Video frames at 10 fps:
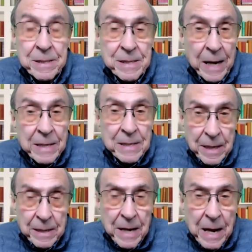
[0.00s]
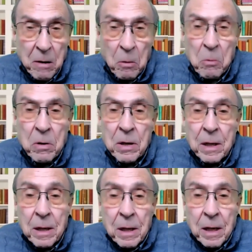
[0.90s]
stated now
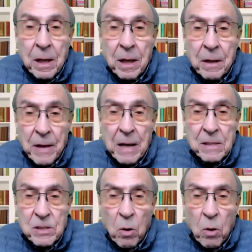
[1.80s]
that's